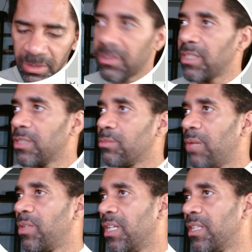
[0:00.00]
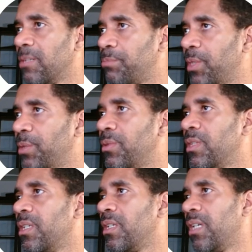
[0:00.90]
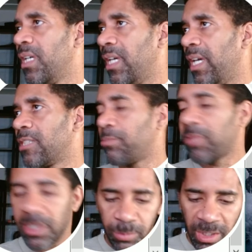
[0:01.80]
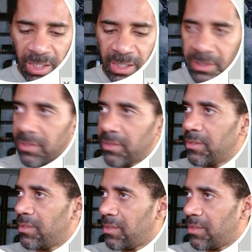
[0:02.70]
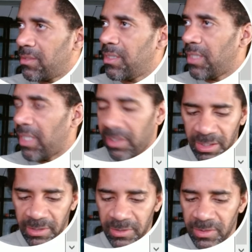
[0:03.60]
this is where we're going to compute x plus y. And there it is.